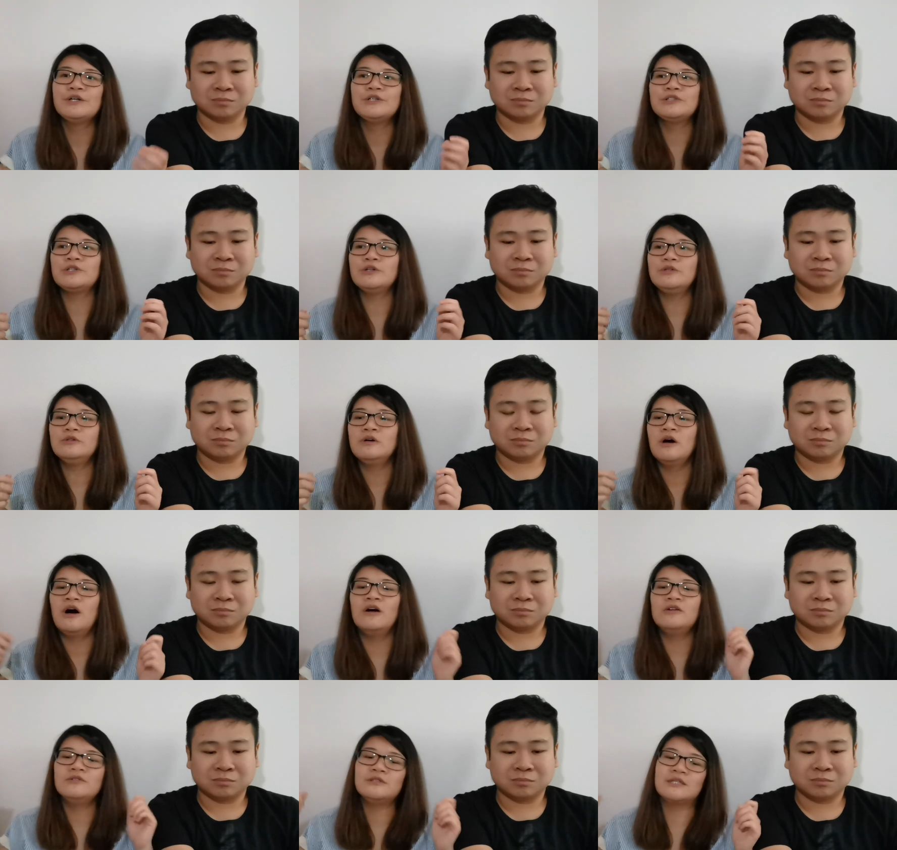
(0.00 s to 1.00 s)
Speaker 1: So
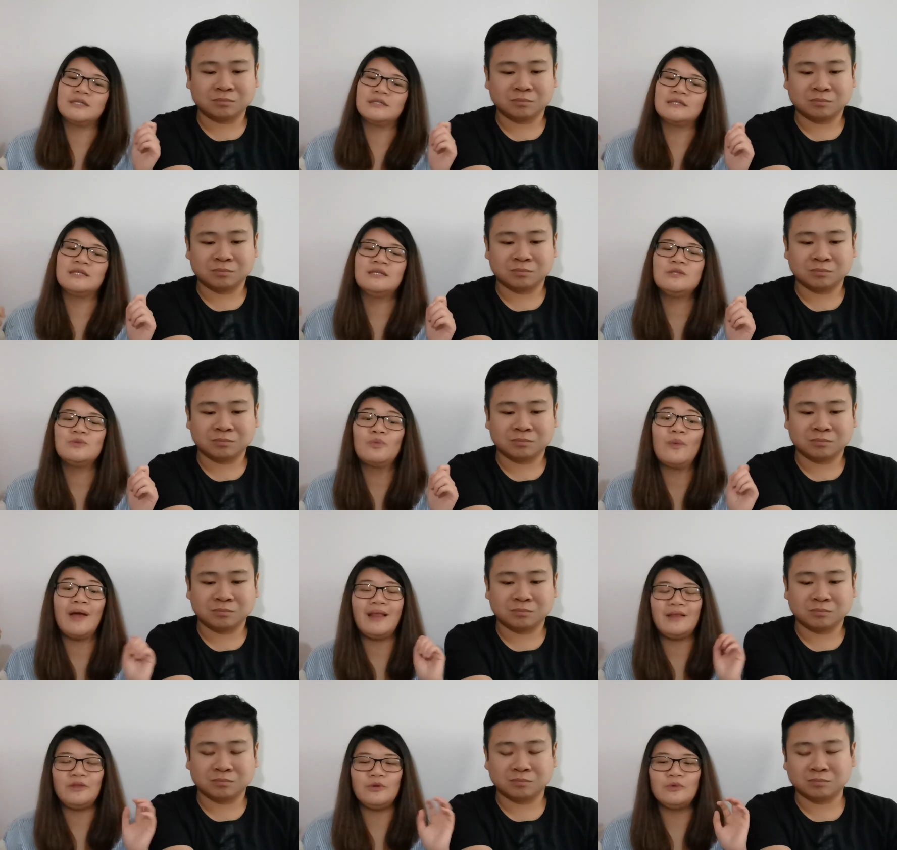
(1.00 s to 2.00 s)
all those curtains,
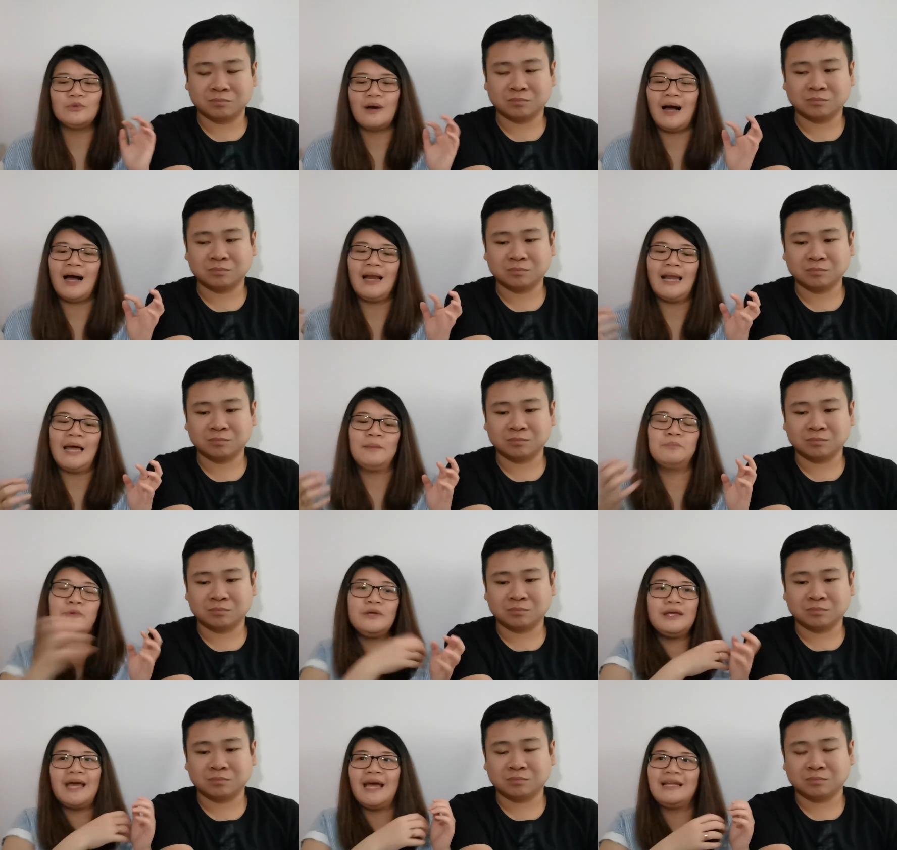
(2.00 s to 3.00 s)
when you are like put
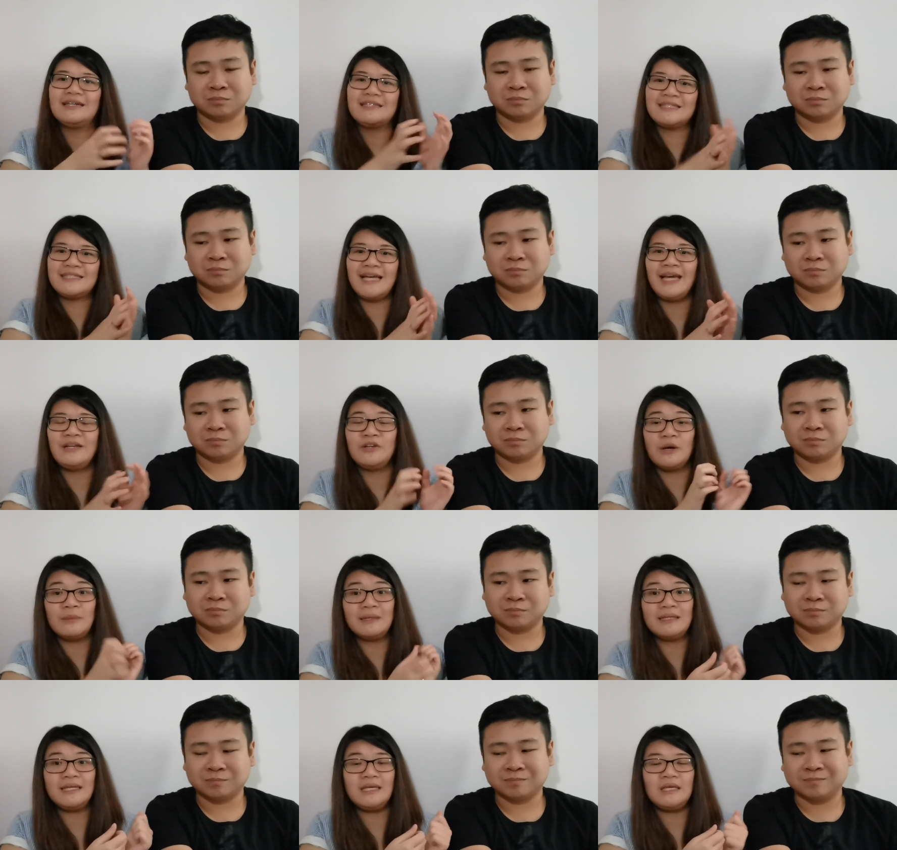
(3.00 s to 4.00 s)
it at the side,
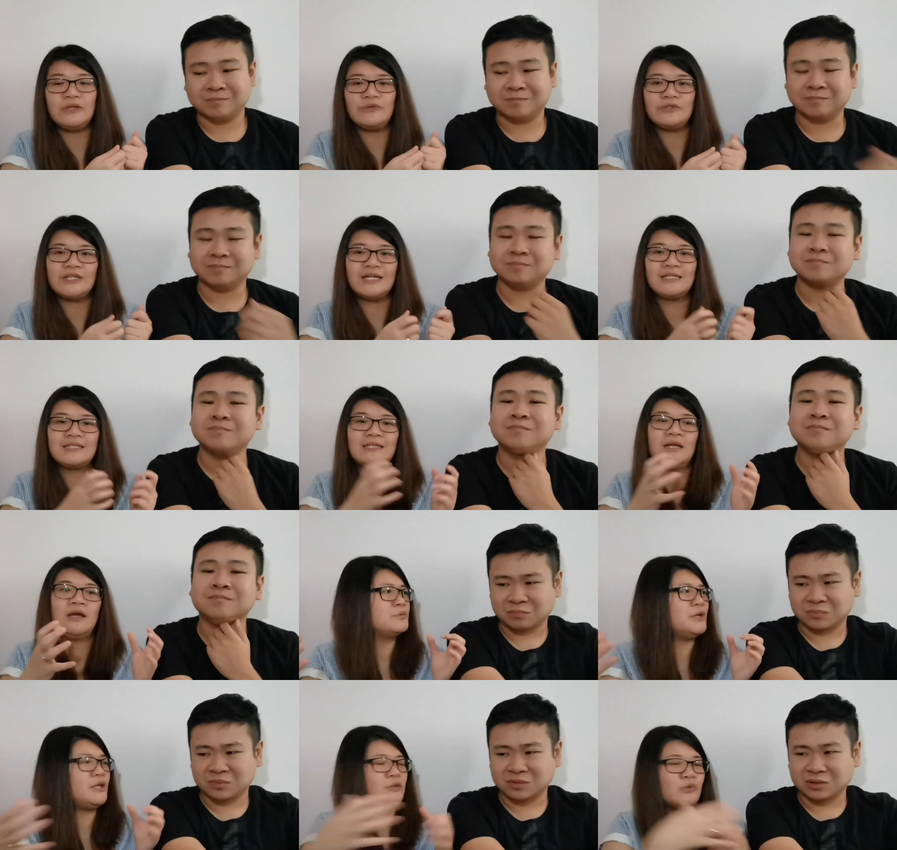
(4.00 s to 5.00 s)
normally you just
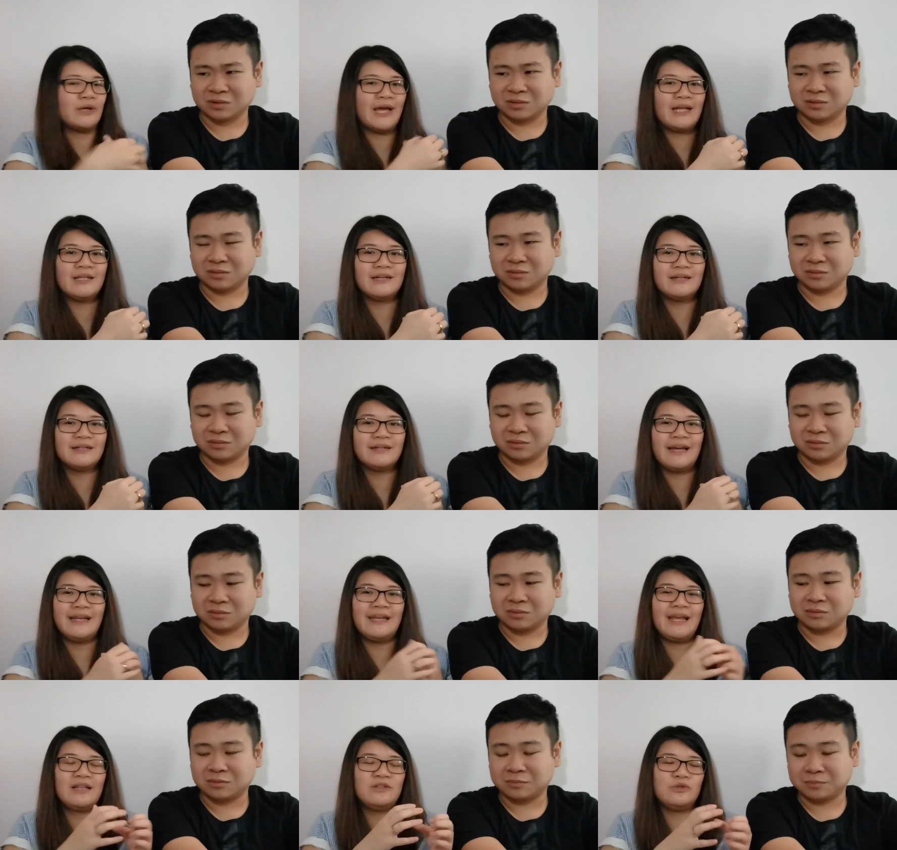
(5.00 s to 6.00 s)
put it together and
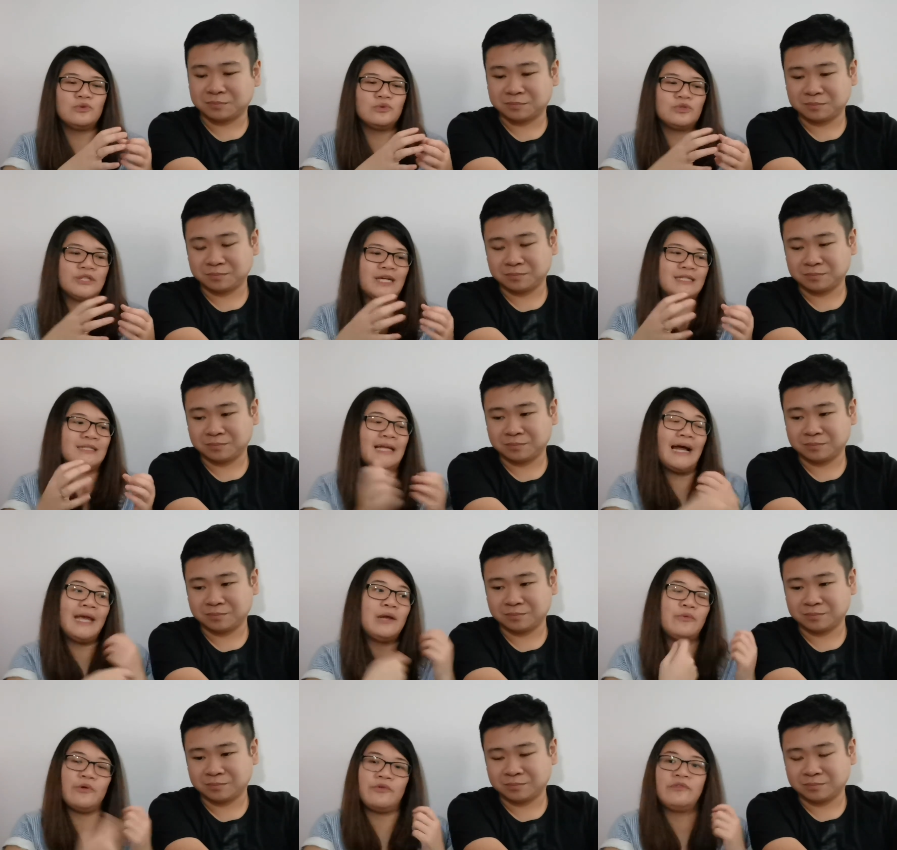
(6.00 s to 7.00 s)
then you just tie
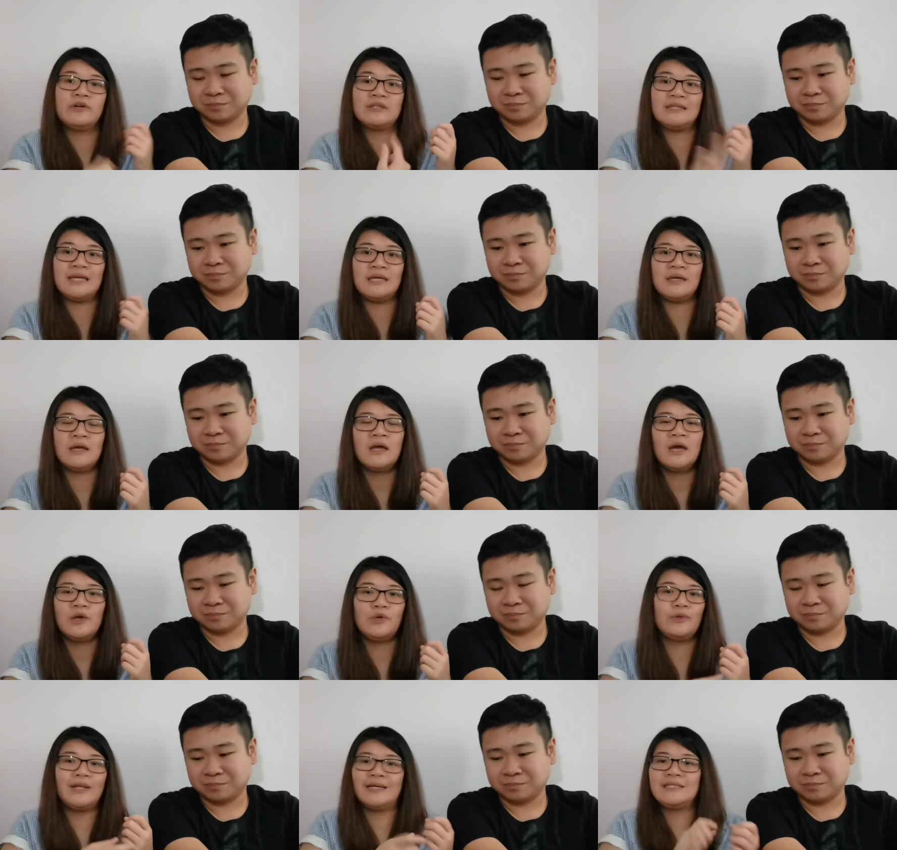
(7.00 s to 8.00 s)
it with a thing.
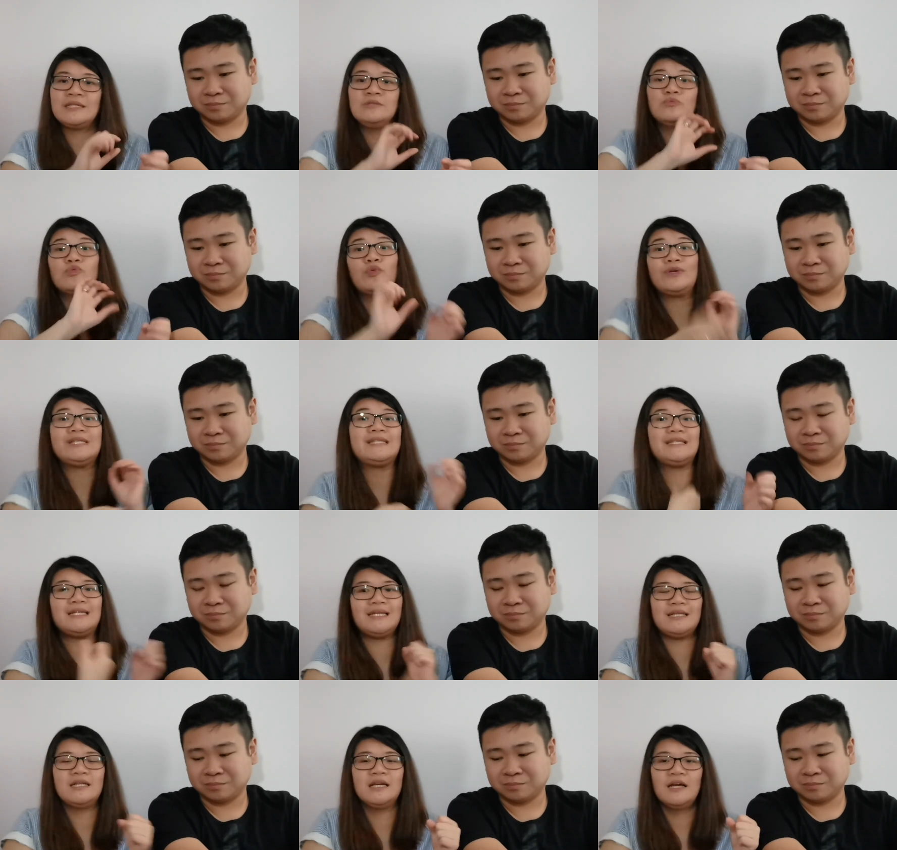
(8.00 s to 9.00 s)
You doesn't twist
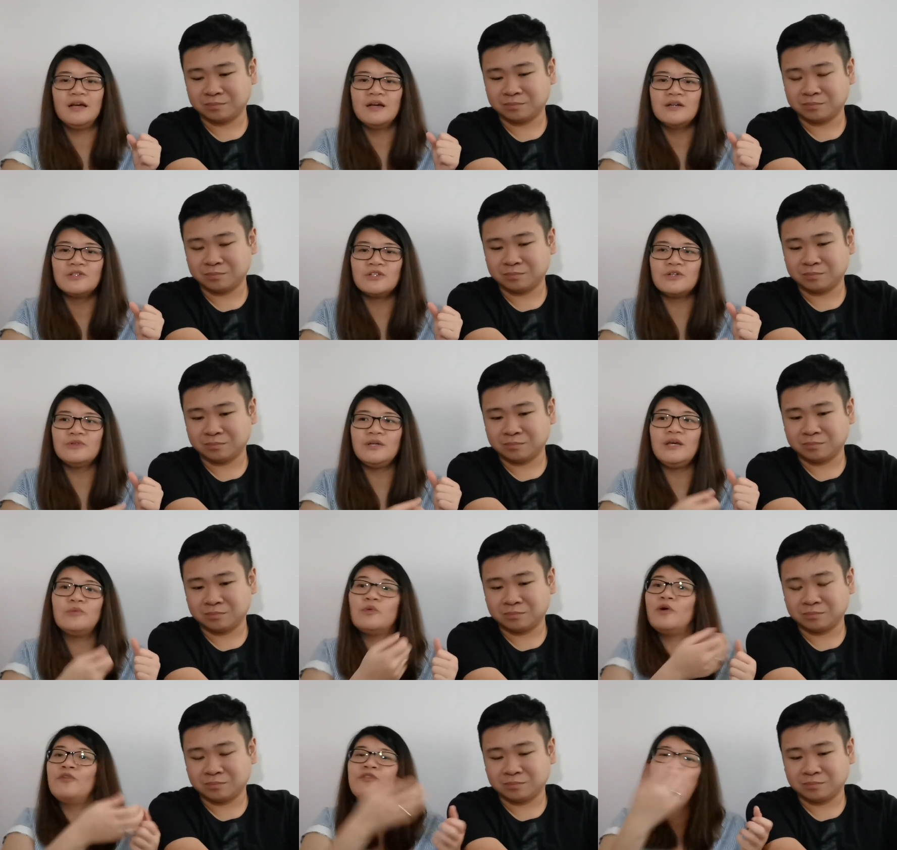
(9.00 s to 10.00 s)
it, so it
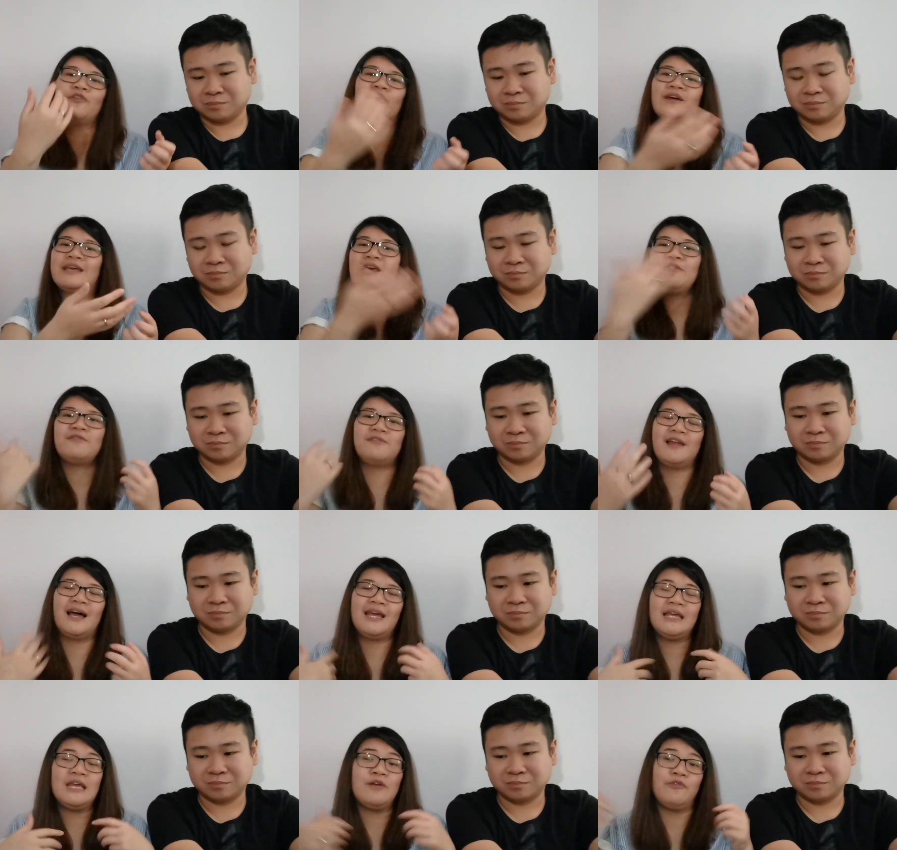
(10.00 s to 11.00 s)
will keep flying